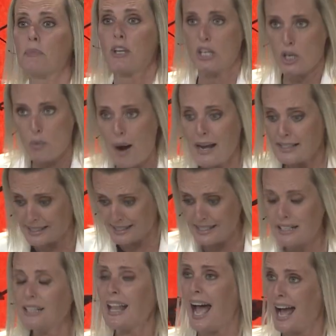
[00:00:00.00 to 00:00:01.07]
that you are
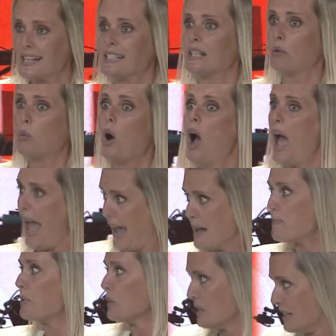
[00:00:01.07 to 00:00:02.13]
still, as it were,
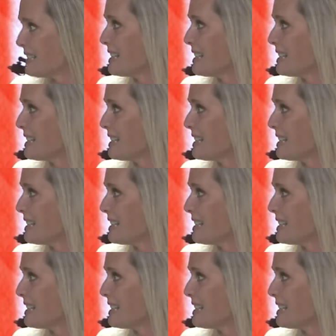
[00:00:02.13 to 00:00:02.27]
able to